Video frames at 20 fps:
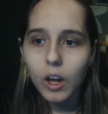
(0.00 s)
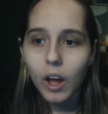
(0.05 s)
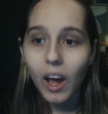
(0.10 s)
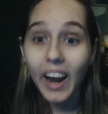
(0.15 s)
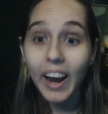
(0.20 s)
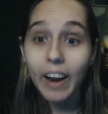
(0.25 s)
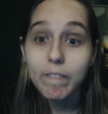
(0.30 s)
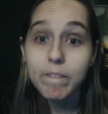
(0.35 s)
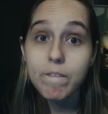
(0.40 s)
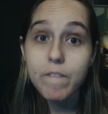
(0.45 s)
I
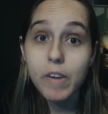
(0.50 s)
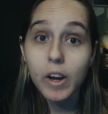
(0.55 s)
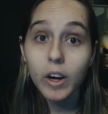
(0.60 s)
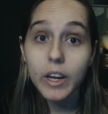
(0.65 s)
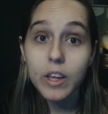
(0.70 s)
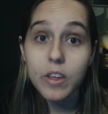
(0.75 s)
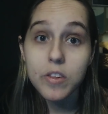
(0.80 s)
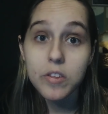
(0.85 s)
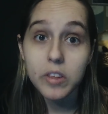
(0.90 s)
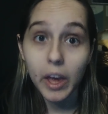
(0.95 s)
got
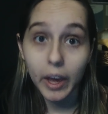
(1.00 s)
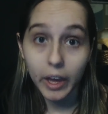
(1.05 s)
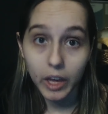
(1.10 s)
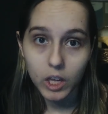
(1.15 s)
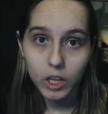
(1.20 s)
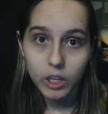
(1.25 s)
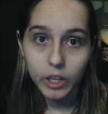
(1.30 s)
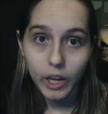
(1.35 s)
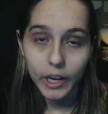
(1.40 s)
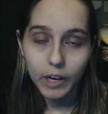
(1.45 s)
very
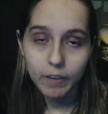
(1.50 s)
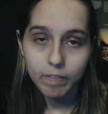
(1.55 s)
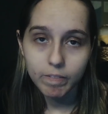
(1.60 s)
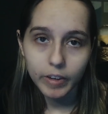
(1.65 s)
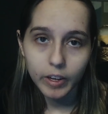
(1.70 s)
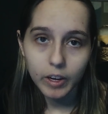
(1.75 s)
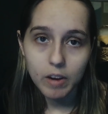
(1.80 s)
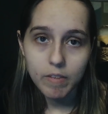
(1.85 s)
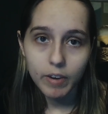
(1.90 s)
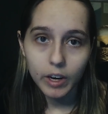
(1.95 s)
sick. I got
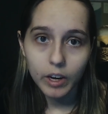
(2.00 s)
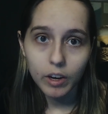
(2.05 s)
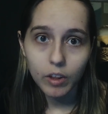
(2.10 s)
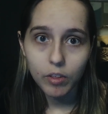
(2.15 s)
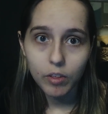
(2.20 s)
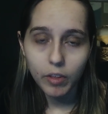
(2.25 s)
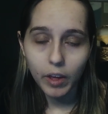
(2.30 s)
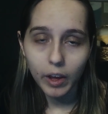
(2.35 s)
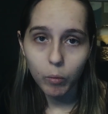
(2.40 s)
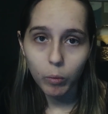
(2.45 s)
very, very
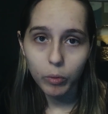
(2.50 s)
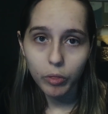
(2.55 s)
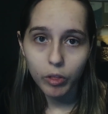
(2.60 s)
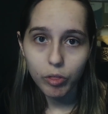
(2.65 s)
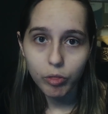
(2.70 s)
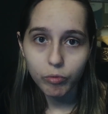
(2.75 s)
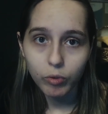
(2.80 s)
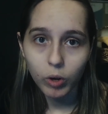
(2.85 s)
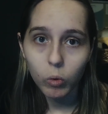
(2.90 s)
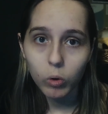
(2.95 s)
sick with a
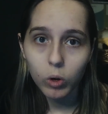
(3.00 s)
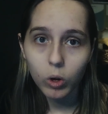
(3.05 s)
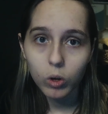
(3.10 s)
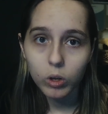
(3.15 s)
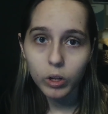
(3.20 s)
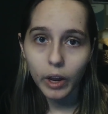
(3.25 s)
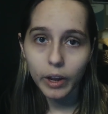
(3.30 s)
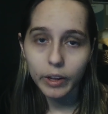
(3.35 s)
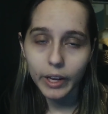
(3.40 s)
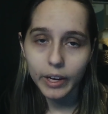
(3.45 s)
throat
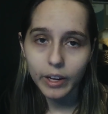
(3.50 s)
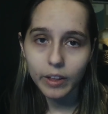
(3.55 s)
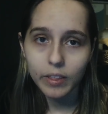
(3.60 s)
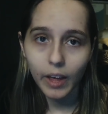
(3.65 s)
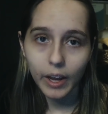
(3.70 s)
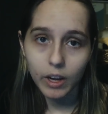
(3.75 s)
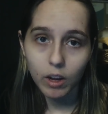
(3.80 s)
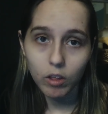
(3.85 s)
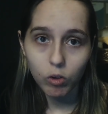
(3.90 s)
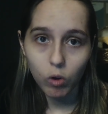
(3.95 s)
and like
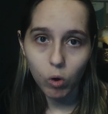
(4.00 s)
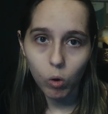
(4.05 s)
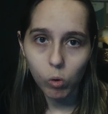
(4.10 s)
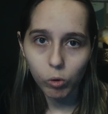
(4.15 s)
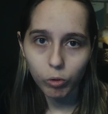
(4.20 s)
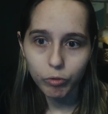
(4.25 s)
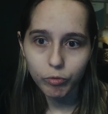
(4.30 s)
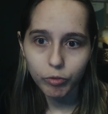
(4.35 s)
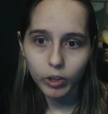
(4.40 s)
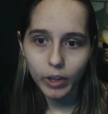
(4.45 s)
sinus
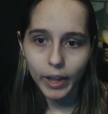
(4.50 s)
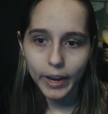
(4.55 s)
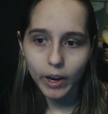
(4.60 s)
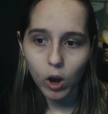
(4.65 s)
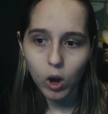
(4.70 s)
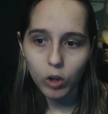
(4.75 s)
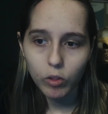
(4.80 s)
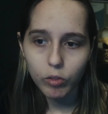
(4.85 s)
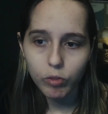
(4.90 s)
cold for like